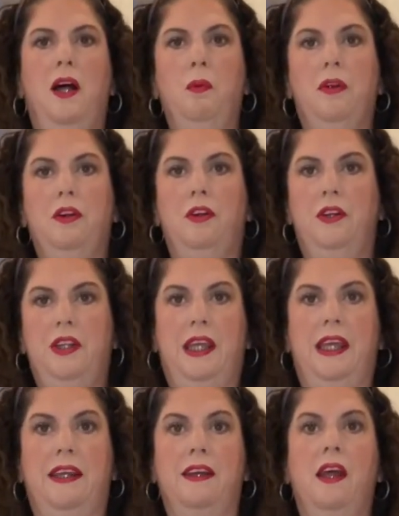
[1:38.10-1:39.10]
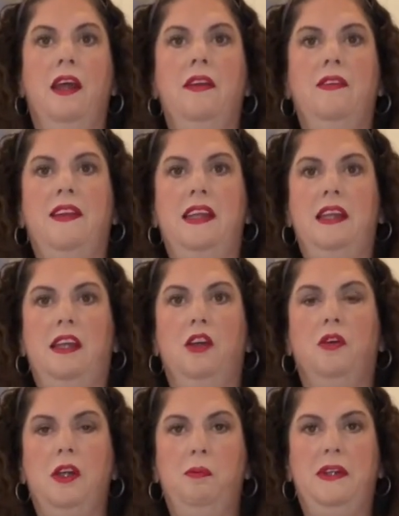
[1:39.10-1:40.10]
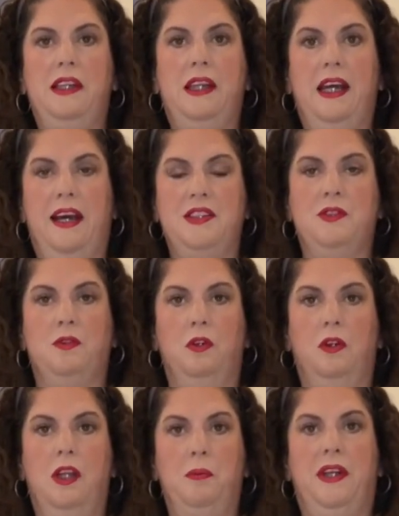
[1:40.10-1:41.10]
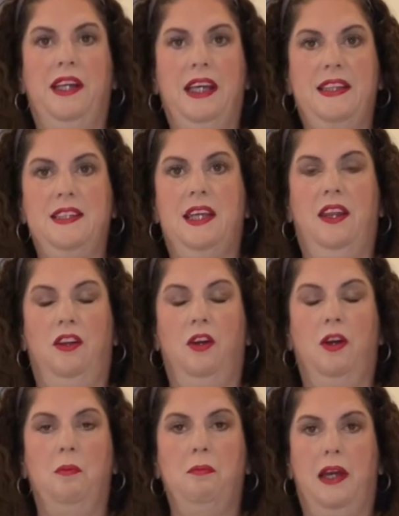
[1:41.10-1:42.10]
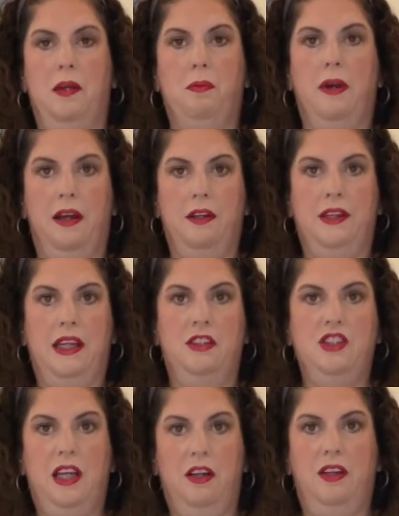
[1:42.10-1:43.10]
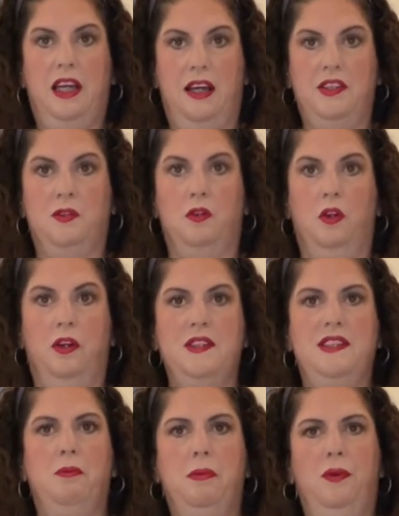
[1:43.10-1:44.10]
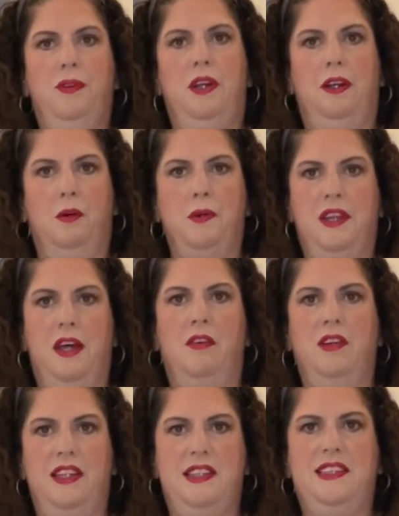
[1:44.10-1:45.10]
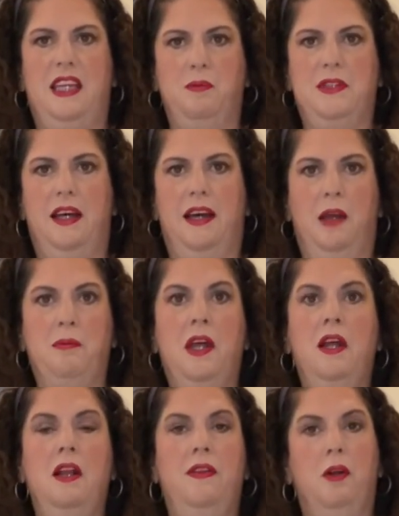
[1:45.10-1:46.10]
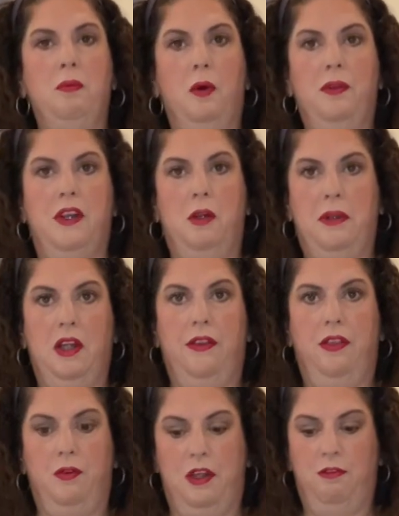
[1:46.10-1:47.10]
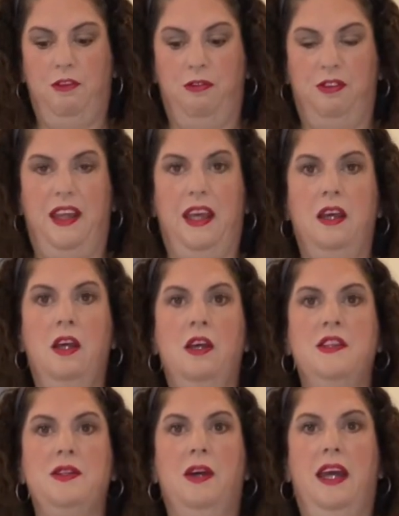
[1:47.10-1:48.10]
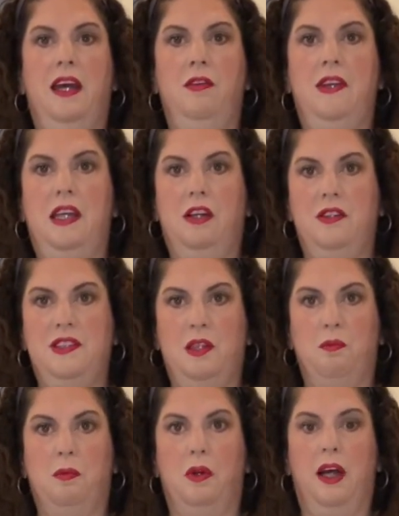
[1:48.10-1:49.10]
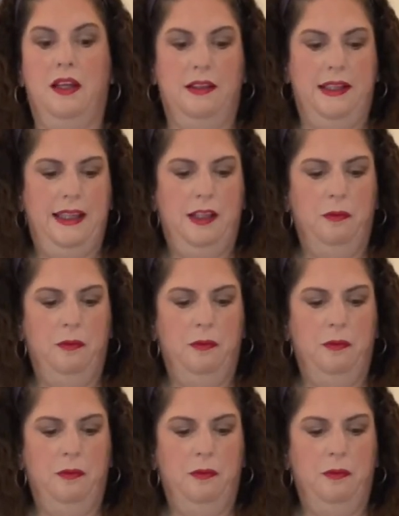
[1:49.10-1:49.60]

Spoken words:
we're cooking the green bean casserole, I'm going to get together my broccoli and cheddar casserole because they're both going to go in the oven at the same time. They're both going to be on 350. So I have here some broccoli,